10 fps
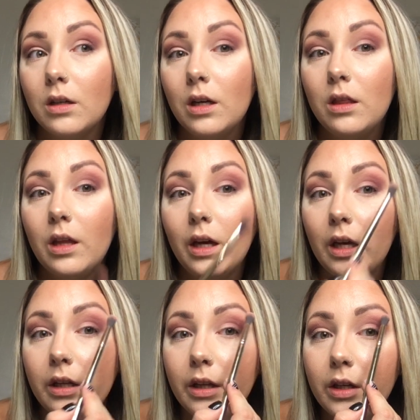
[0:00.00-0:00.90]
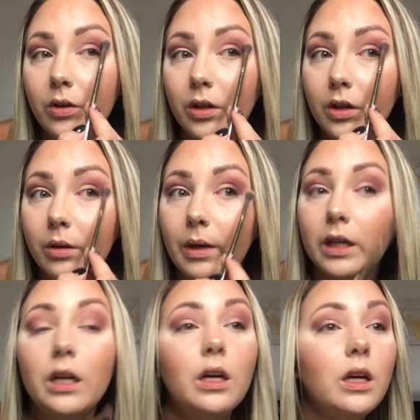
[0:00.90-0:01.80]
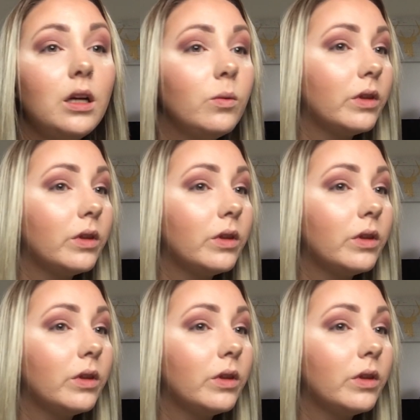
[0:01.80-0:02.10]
And then like you can go back in